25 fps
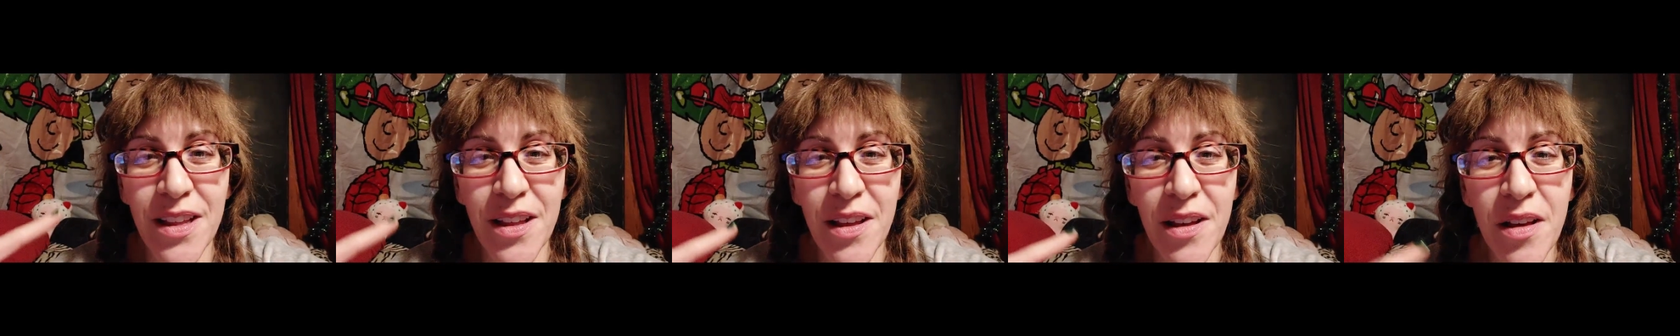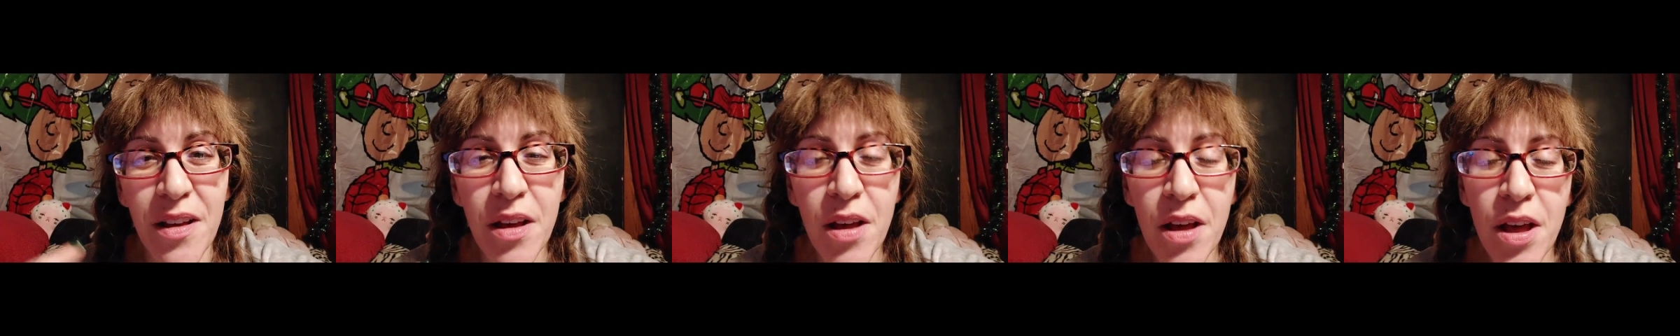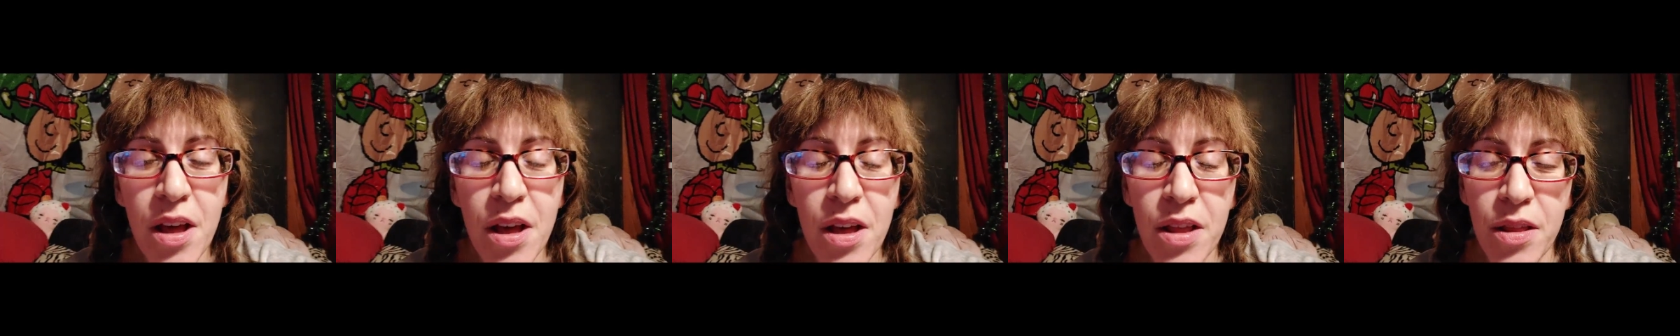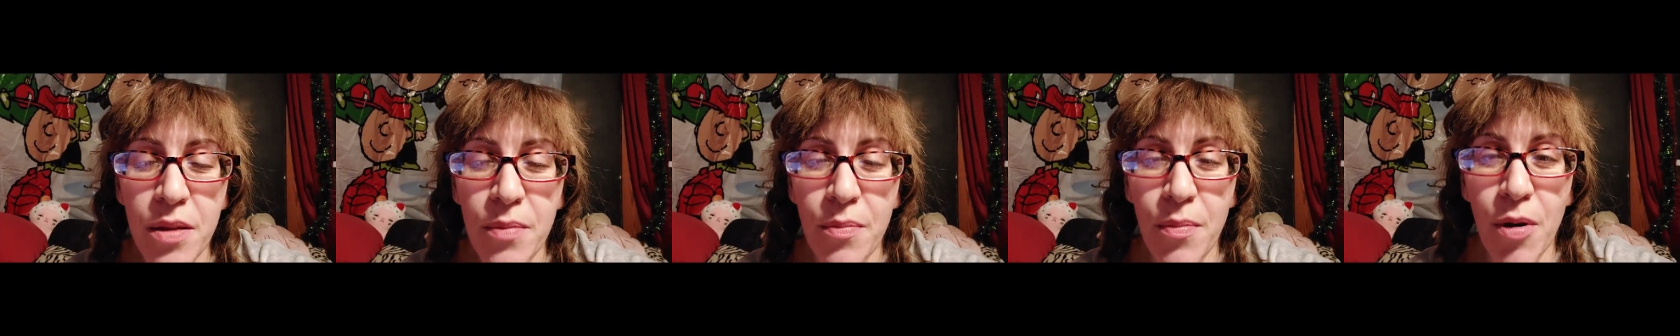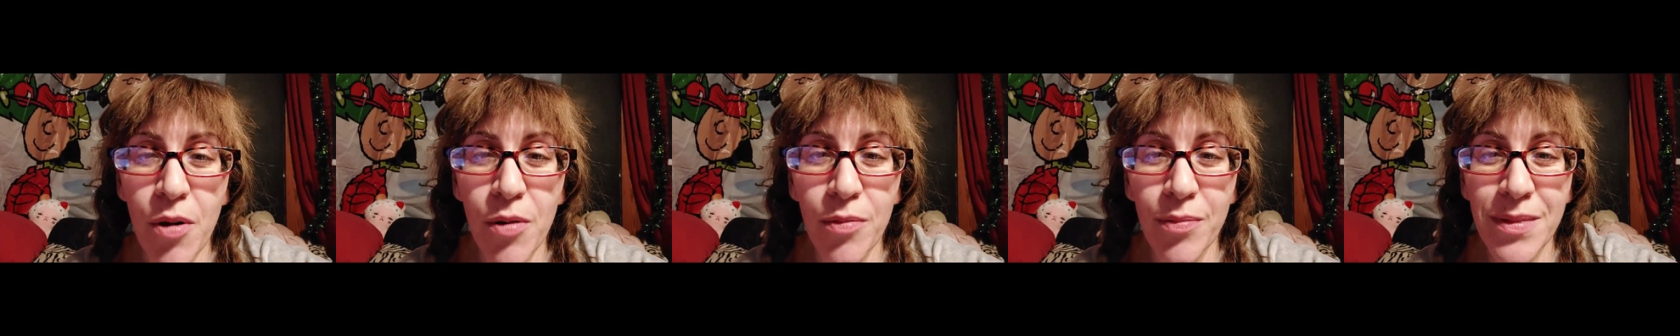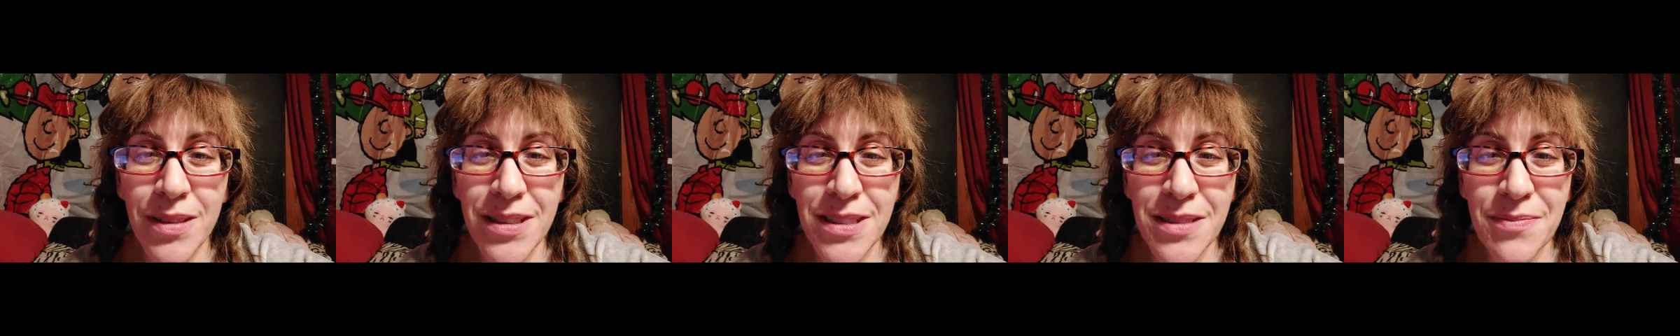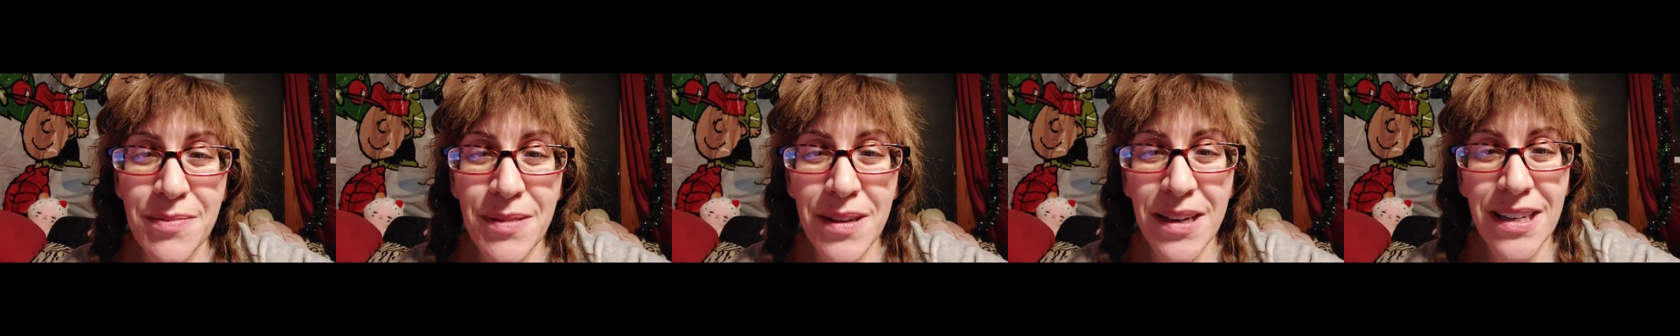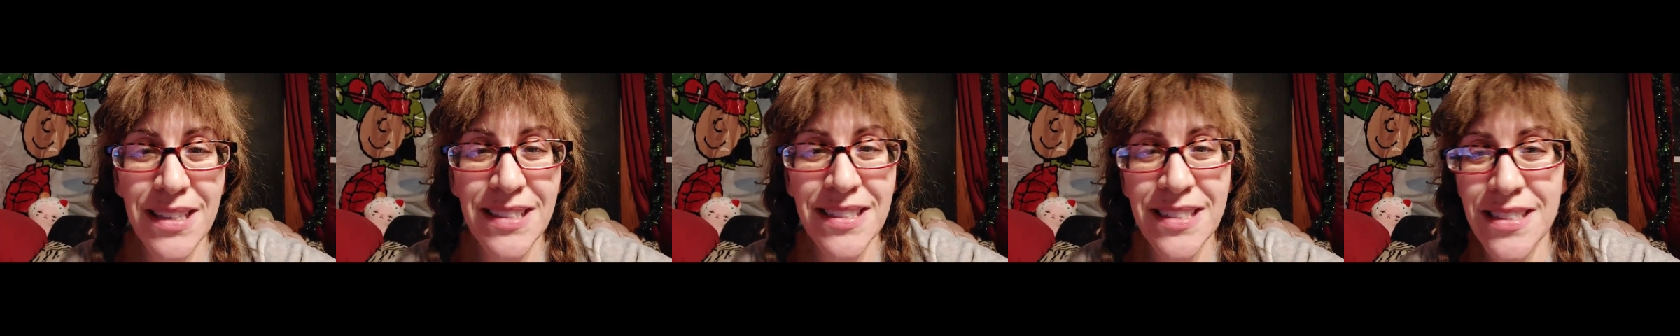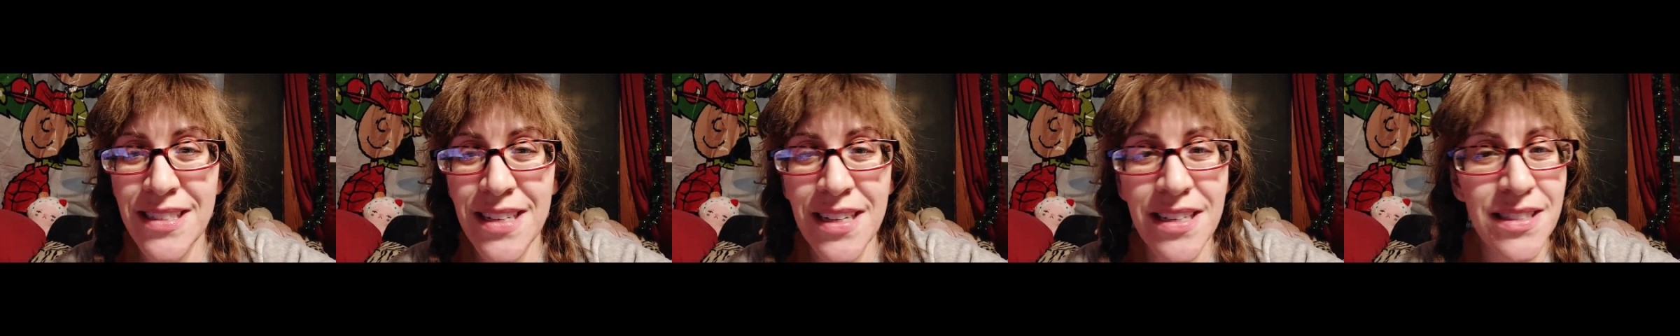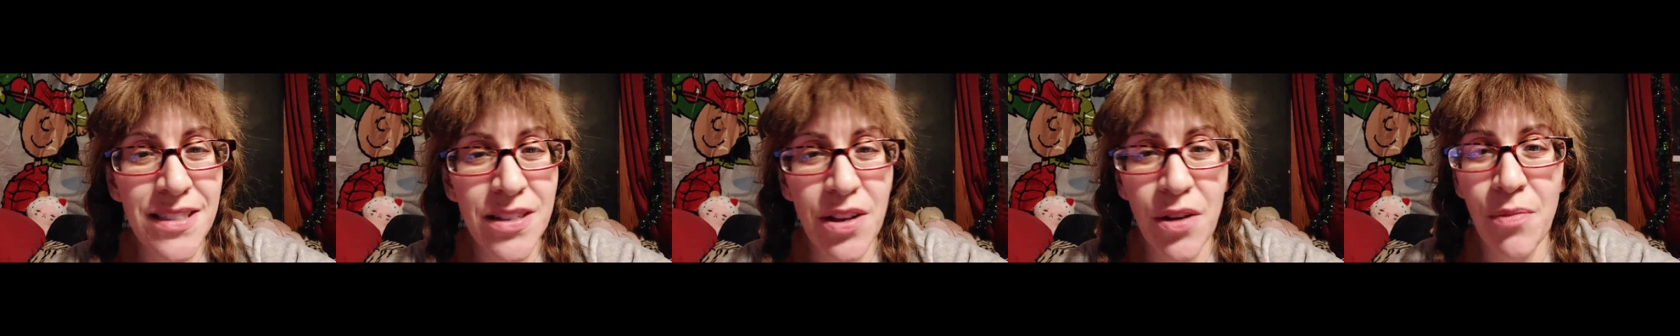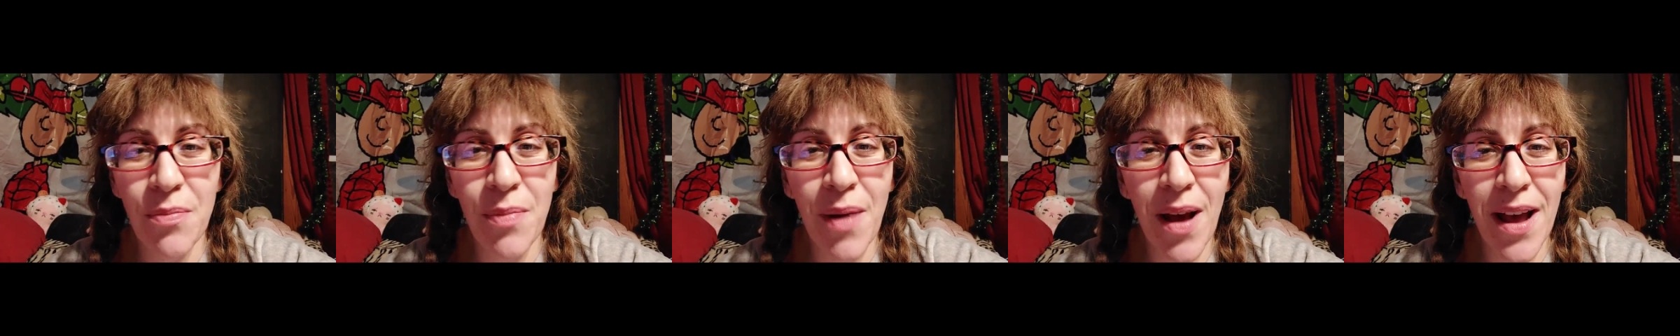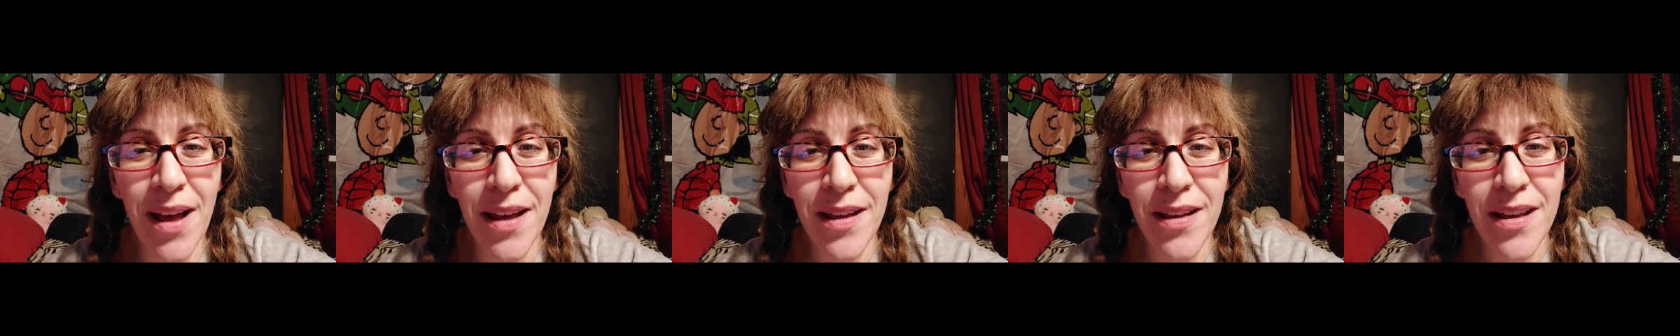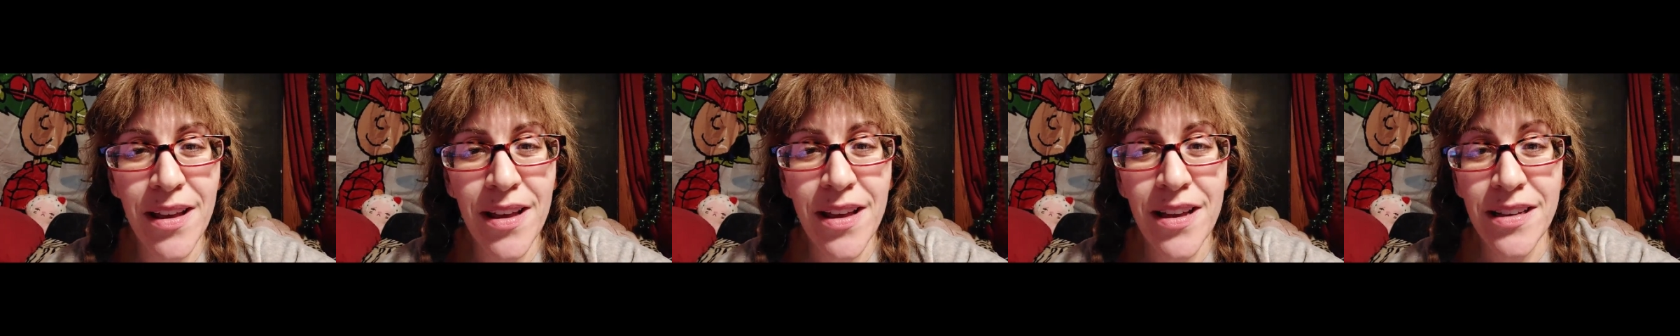the moments, because it does go by